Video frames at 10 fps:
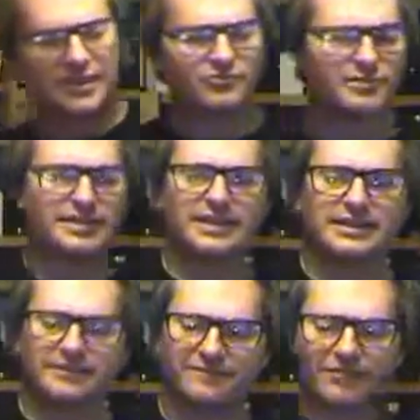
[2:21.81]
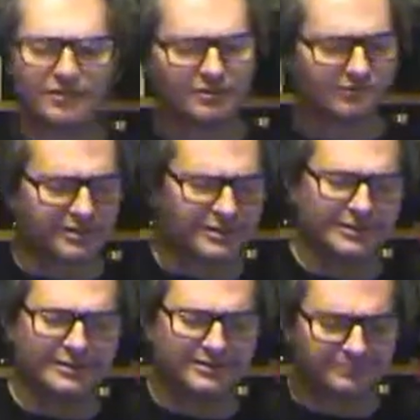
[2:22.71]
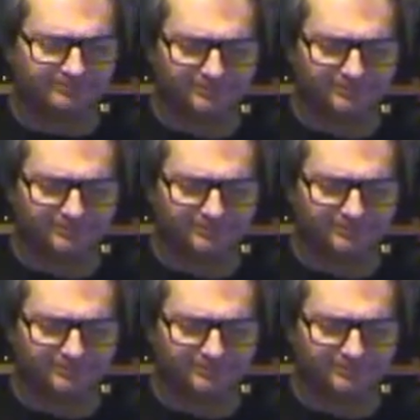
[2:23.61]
As we take a first look in here,